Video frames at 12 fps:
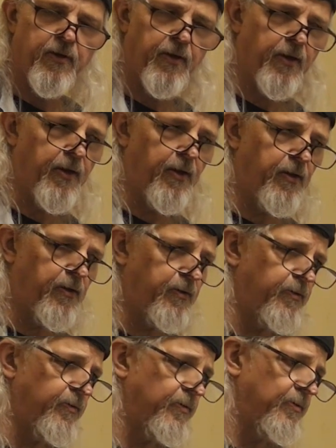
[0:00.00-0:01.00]

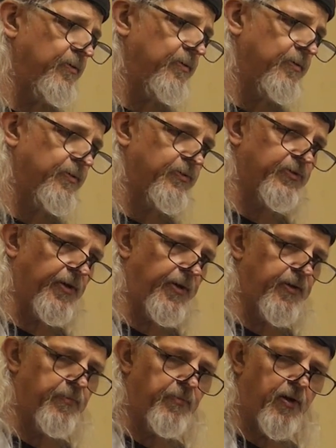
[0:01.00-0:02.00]
8,
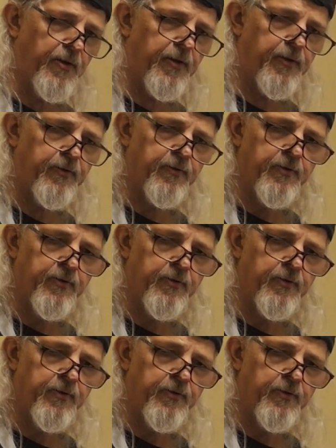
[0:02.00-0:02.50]
dynamite,